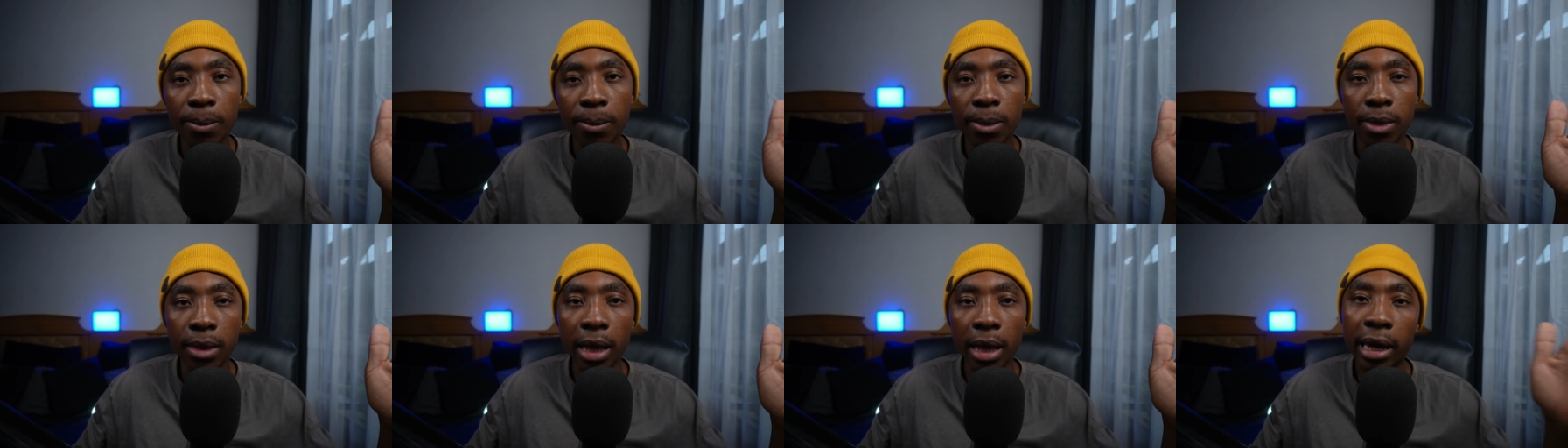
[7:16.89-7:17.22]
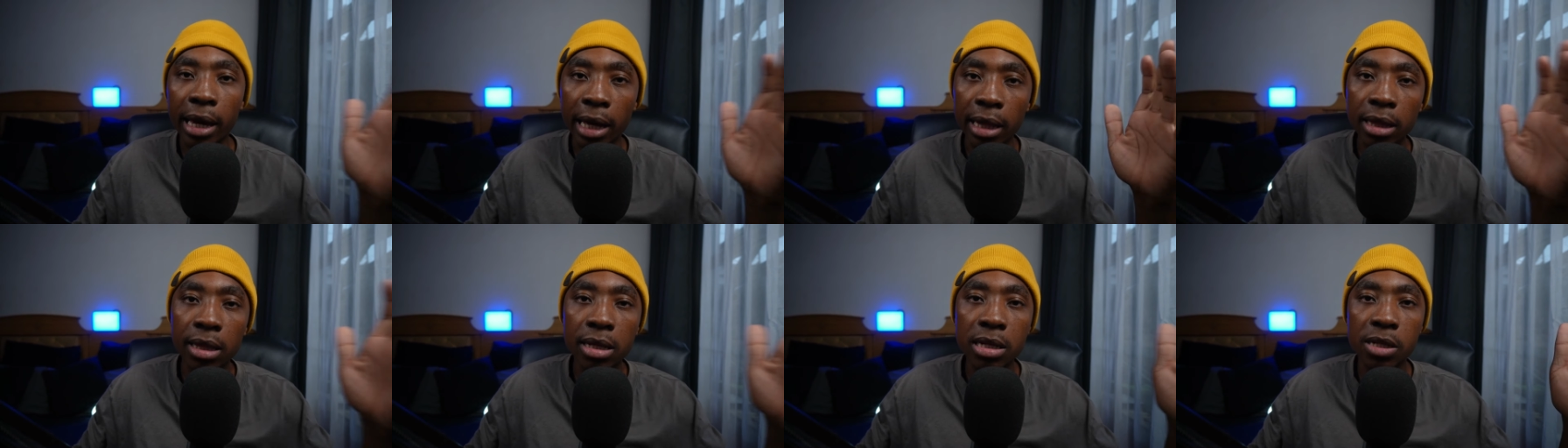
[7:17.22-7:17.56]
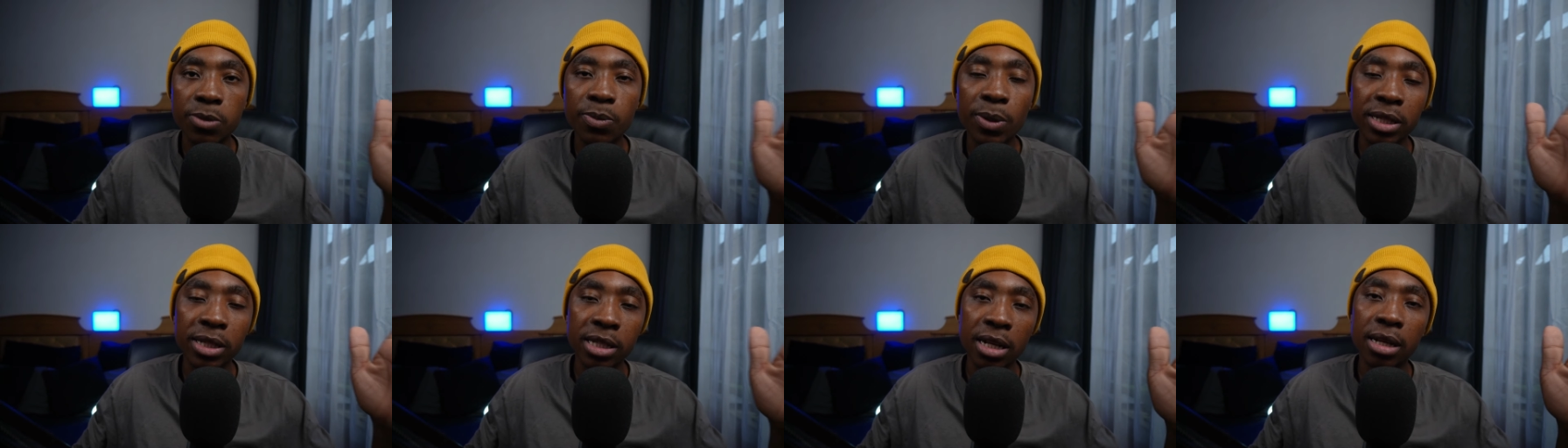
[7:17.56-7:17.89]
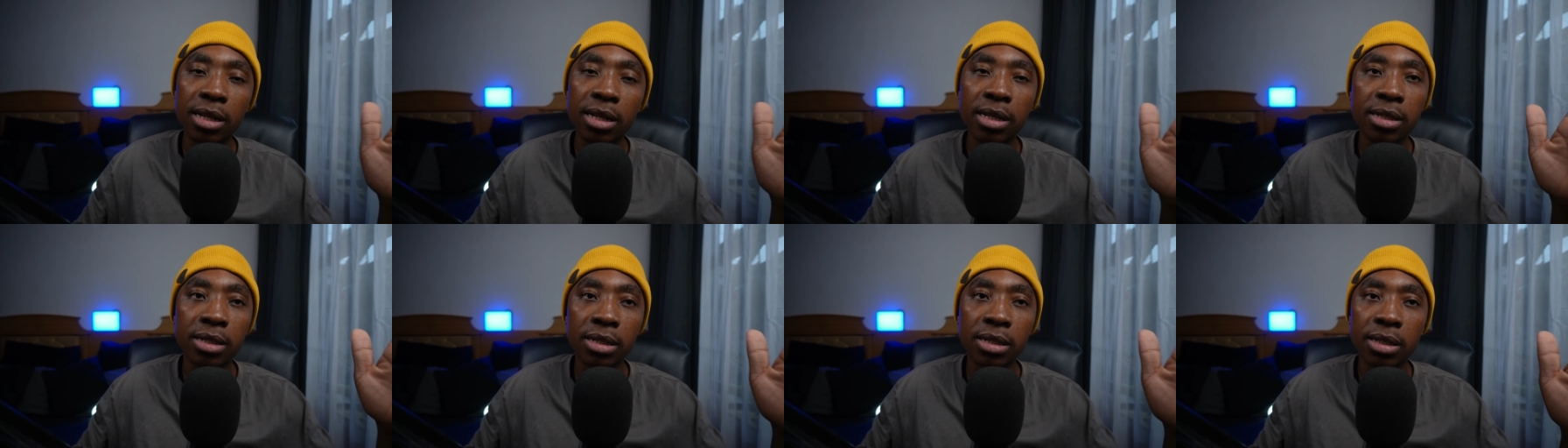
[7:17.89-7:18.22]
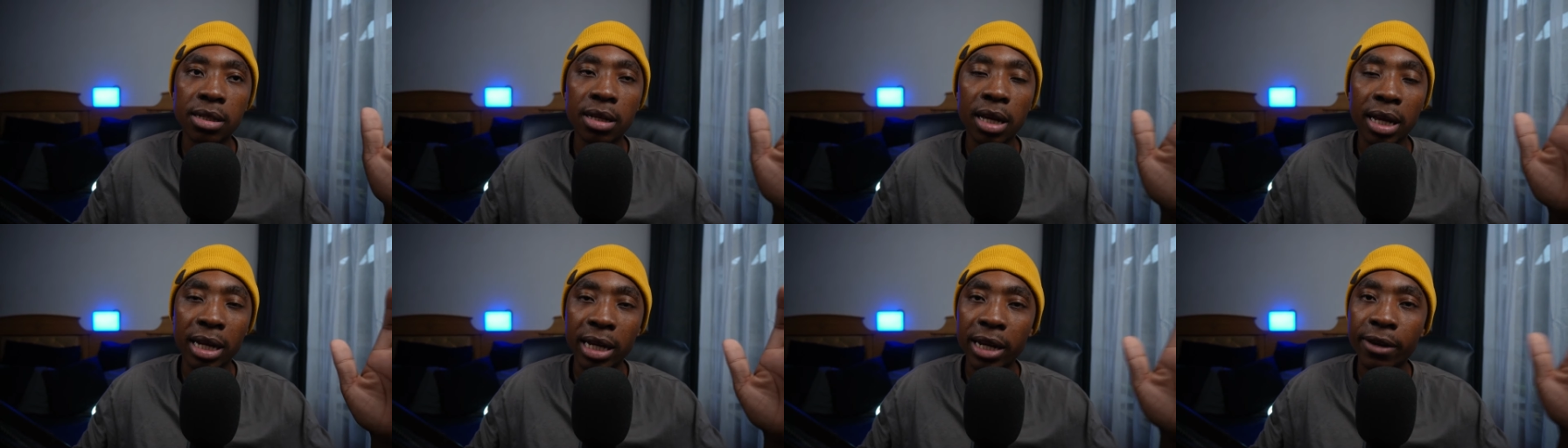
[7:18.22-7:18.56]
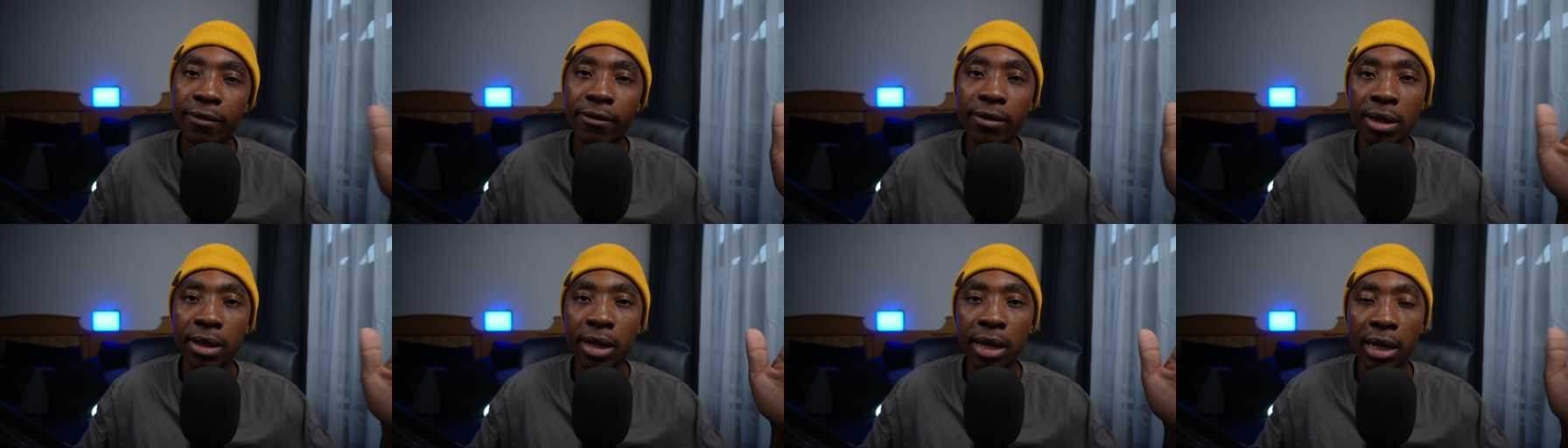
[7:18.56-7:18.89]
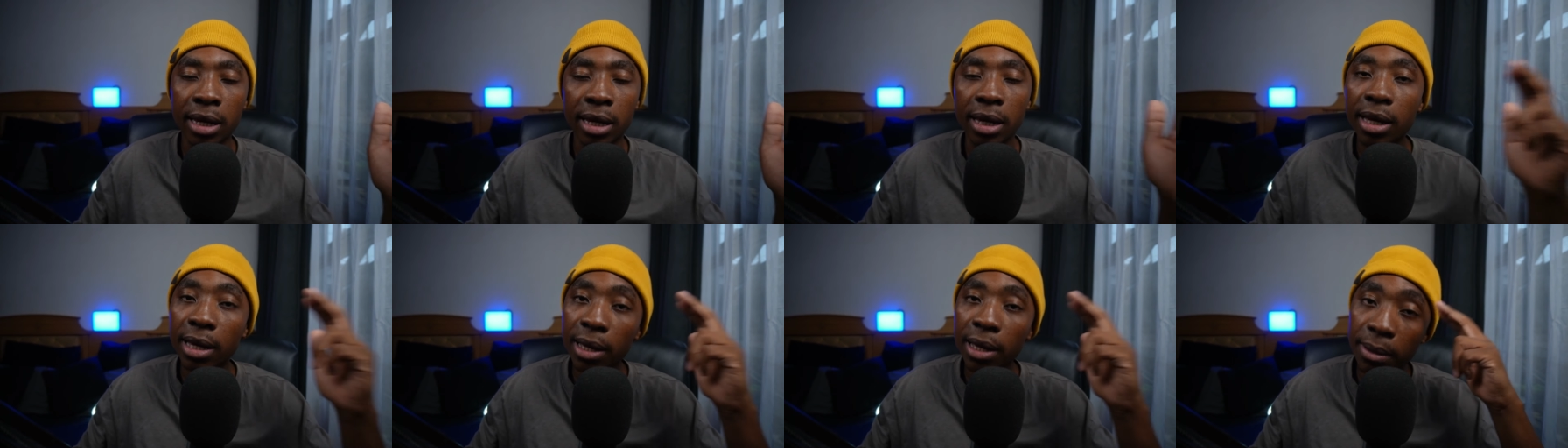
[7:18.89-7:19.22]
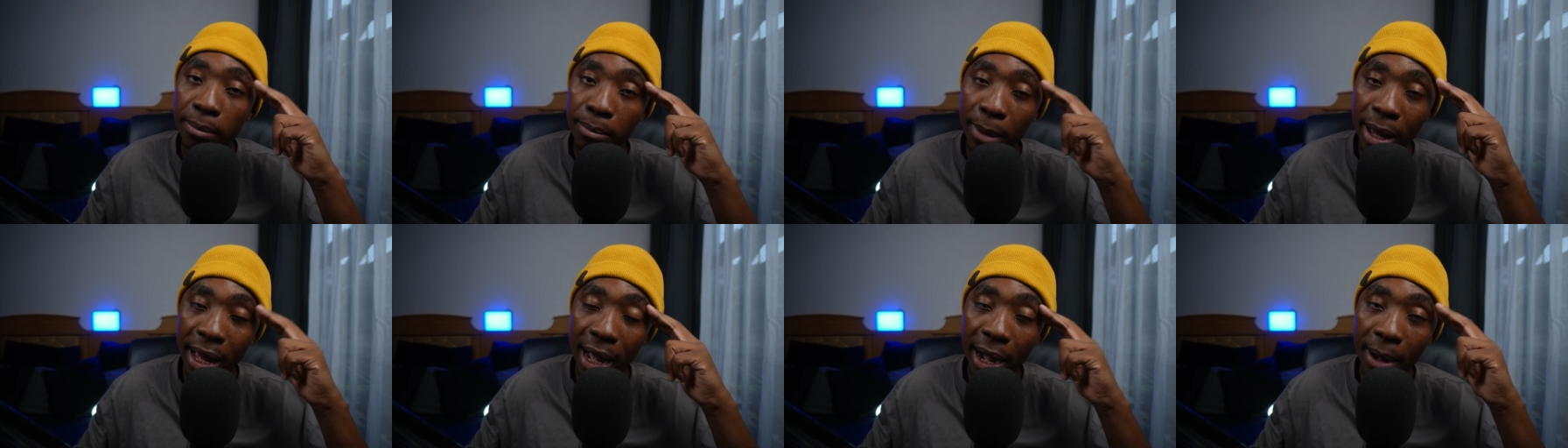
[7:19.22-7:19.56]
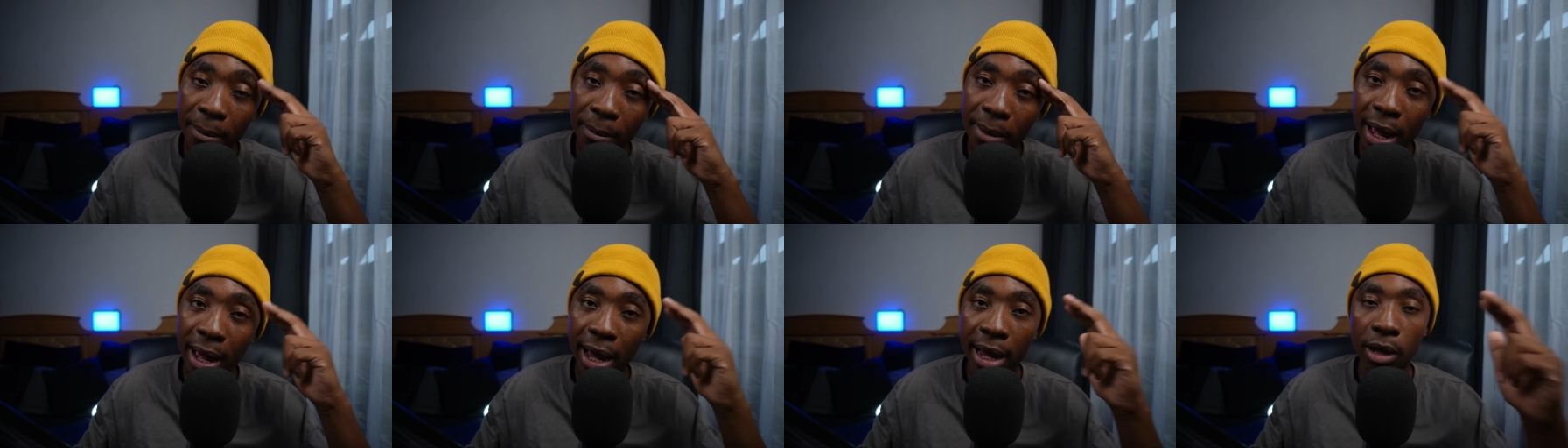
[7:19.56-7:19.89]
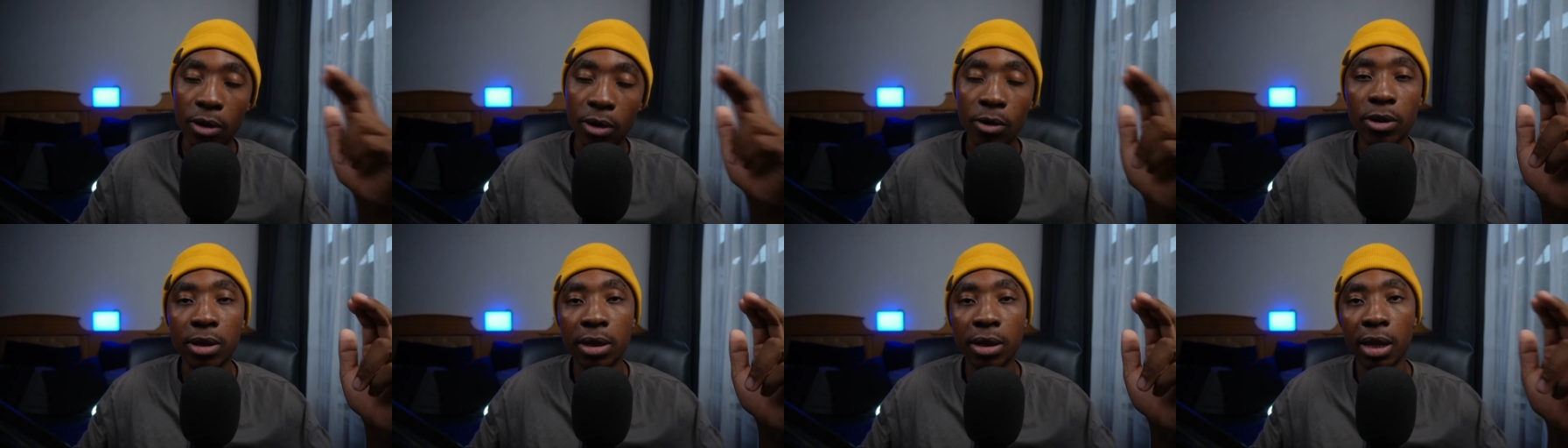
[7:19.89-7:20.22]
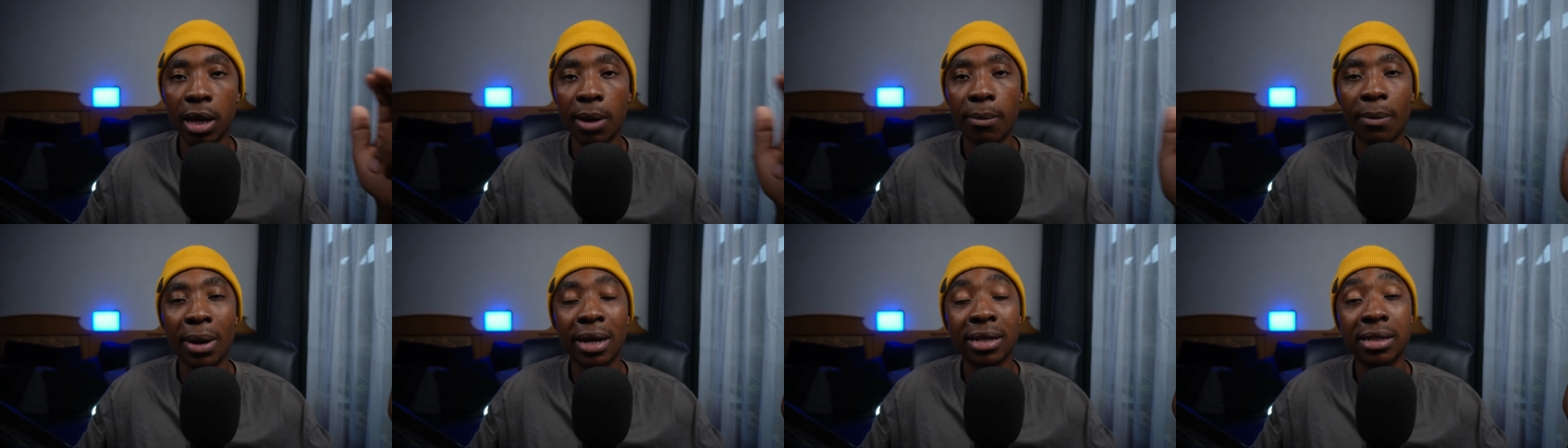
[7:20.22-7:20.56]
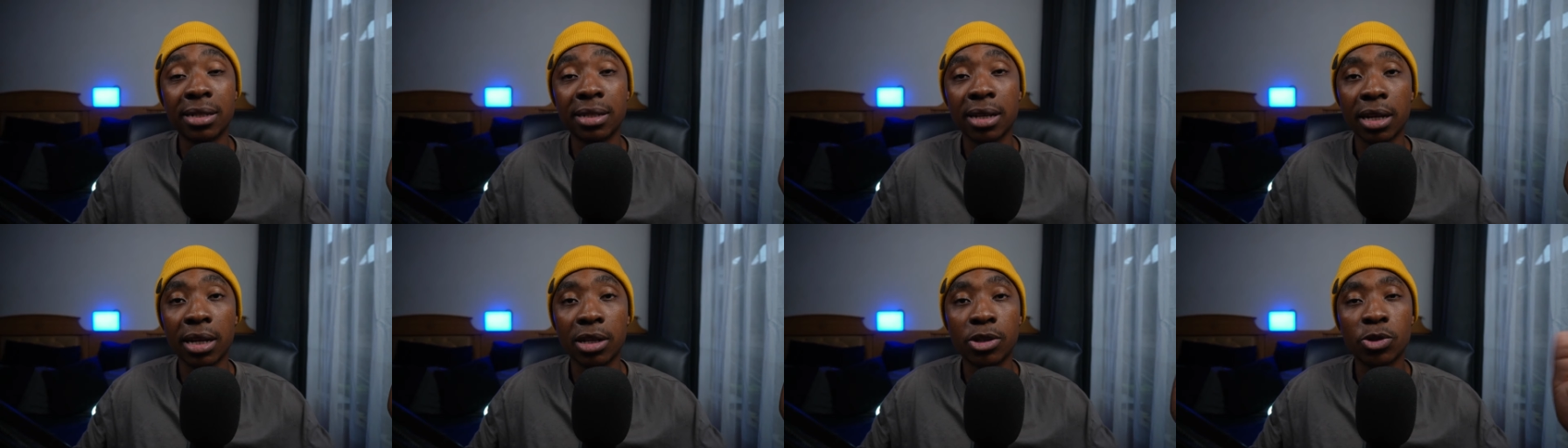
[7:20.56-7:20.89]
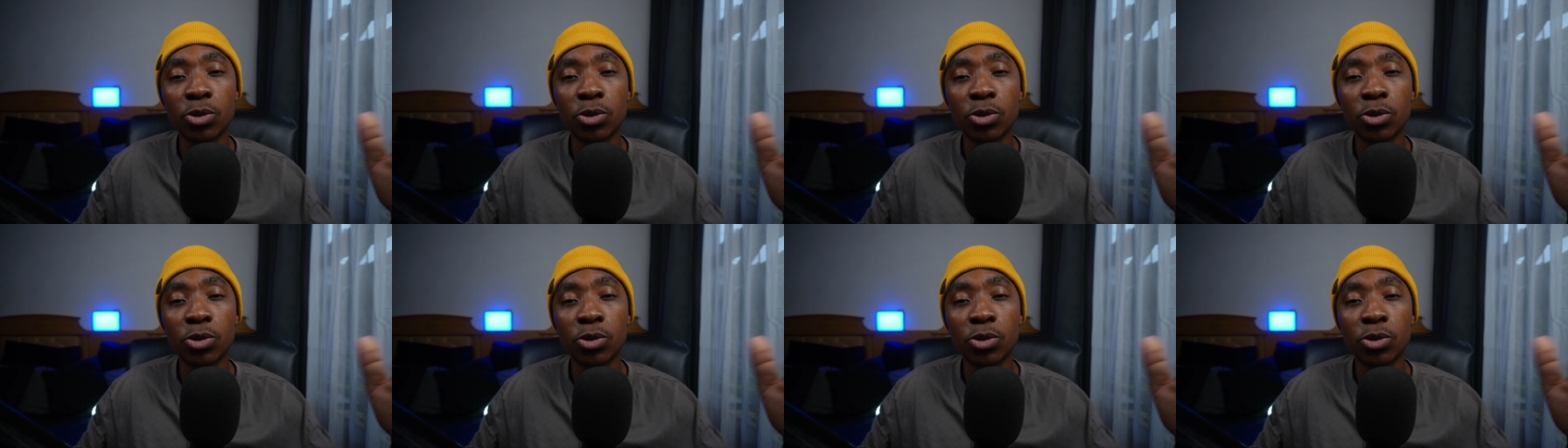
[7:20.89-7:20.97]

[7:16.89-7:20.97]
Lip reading: they get this mentality and everything, by apply on their mindset.